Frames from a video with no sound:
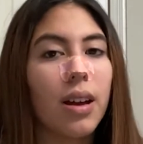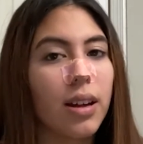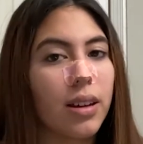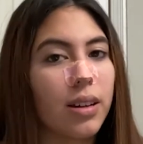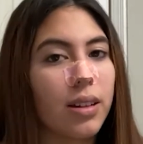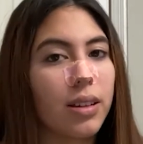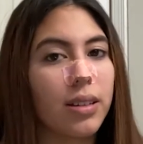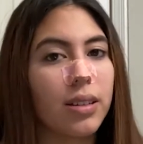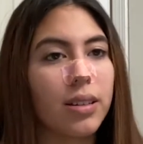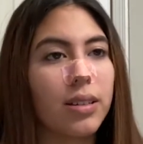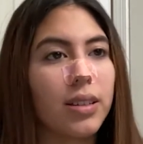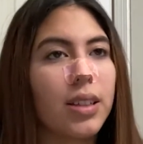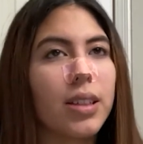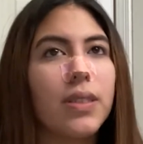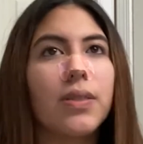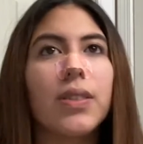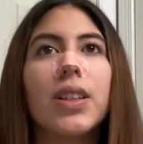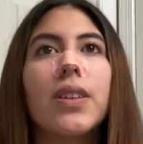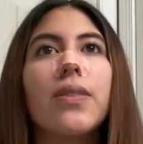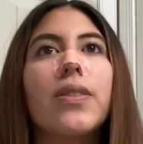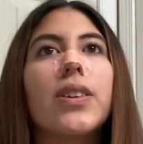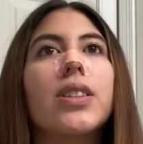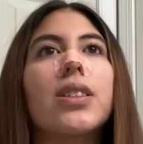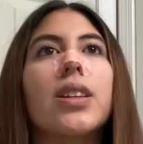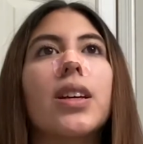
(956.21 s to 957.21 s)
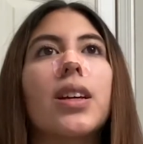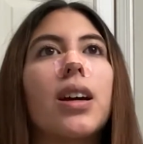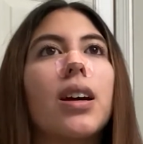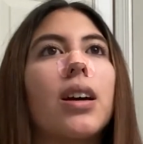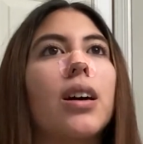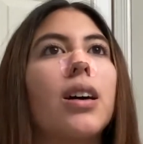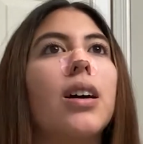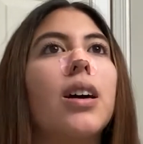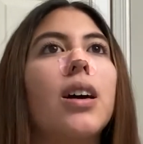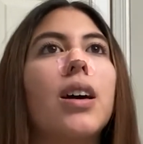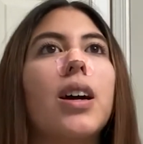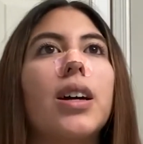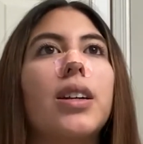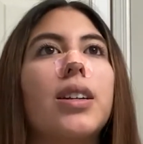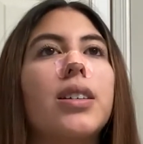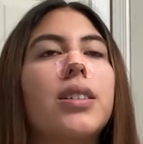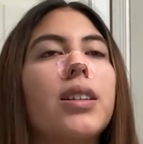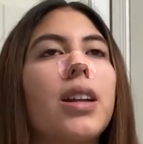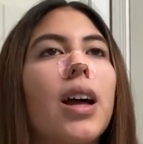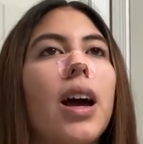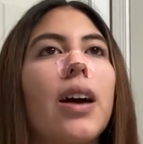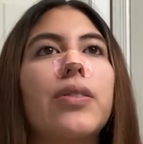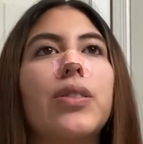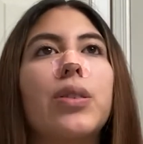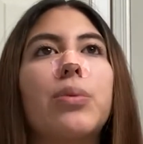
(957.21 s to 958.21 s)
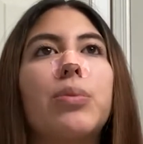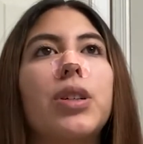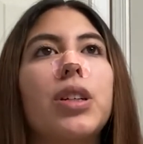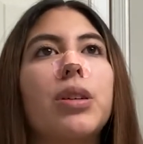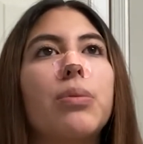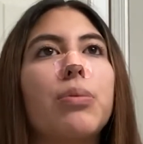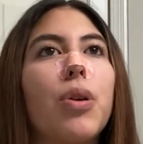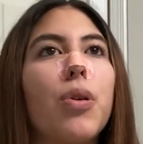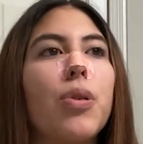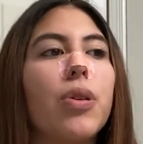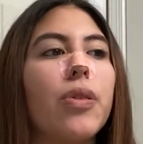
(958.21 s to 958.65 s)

And even if it's like it doesn't have to be a